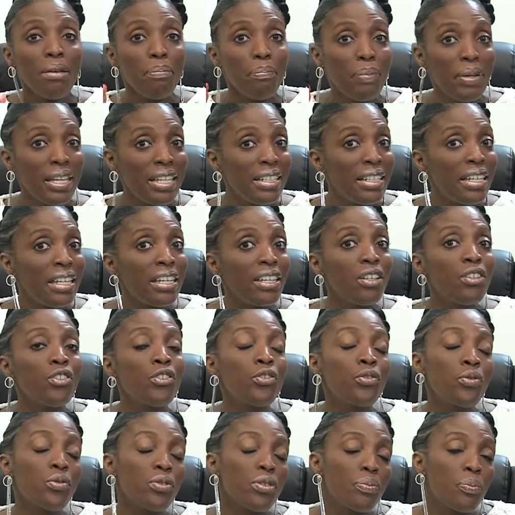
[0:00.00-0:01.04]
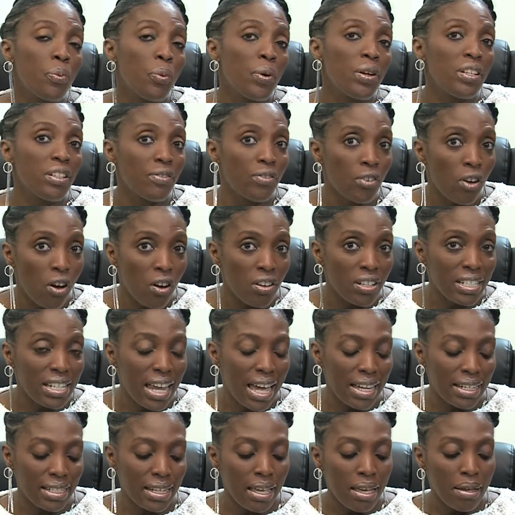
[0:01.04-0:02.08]
Being healed through the point of
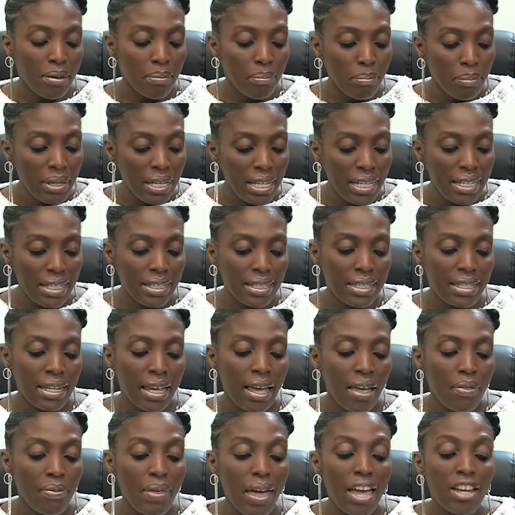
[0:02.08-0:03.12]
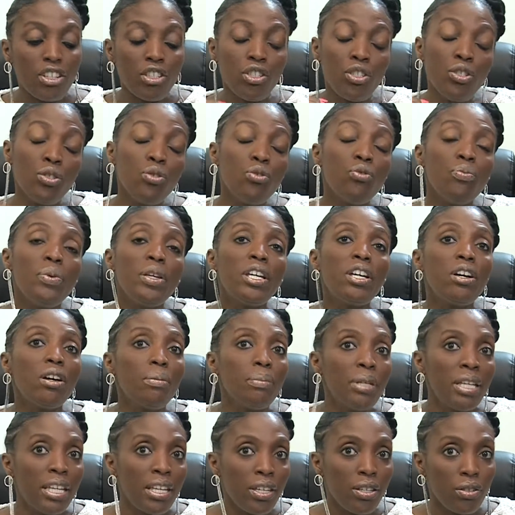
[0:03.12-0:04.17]
contact means that you
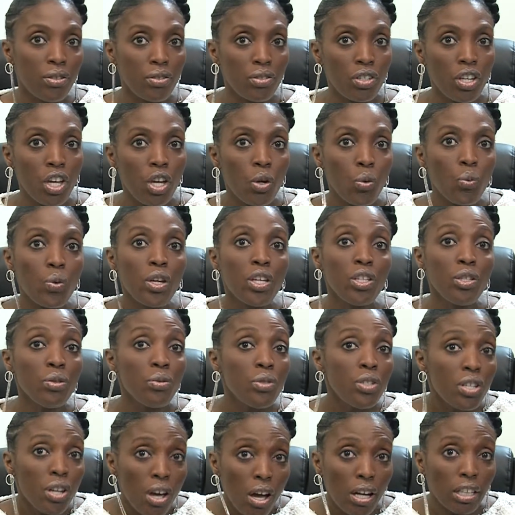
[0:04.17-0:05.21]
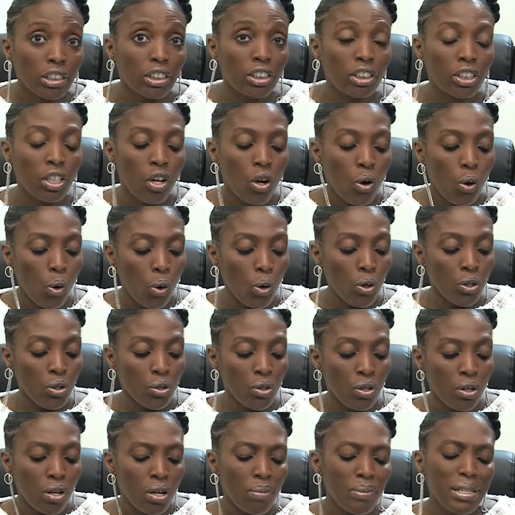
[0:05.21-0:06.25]
become healed when you touch or you
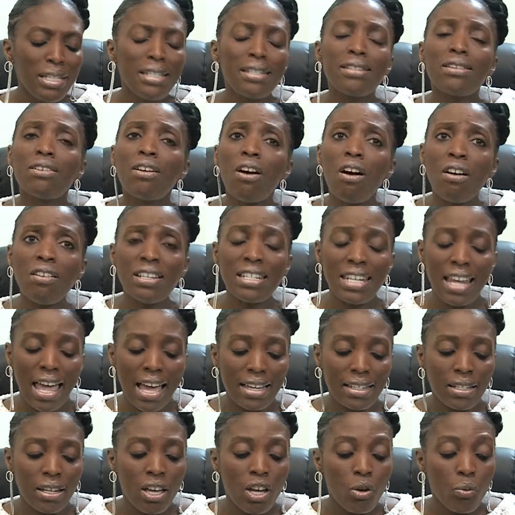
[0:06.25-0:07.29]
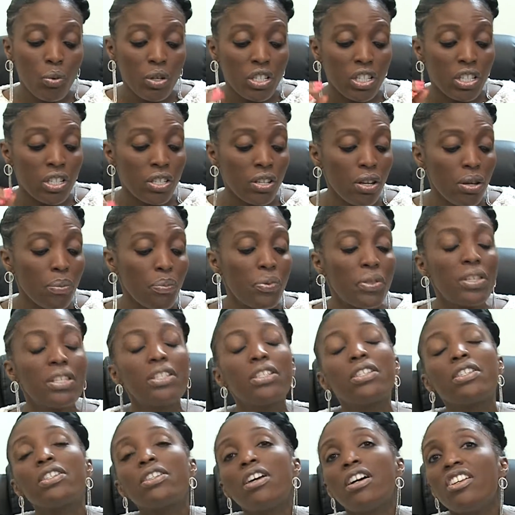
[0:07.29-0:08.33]
come into contact with
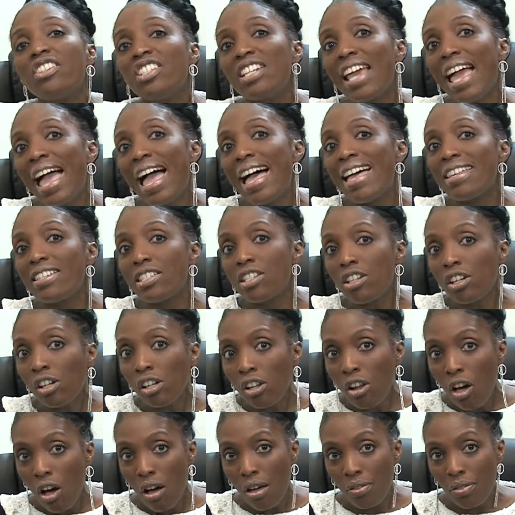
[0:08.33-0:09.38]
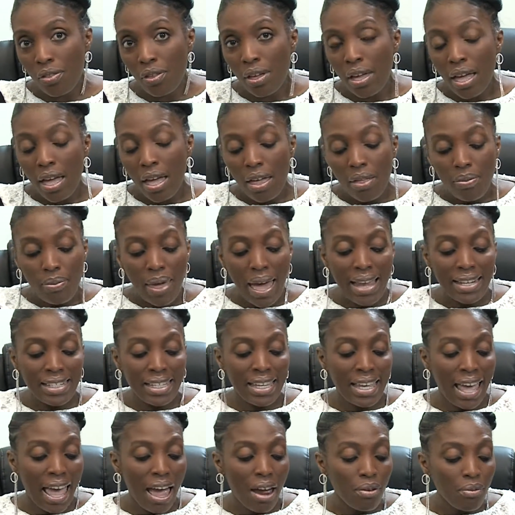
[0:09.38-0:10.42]
something such as a cloth that
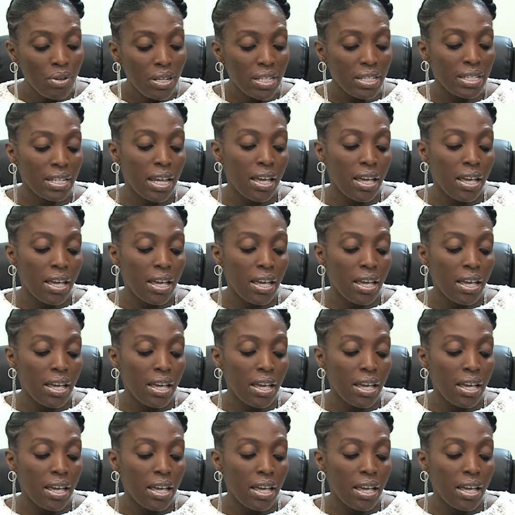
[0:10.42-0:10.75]
carries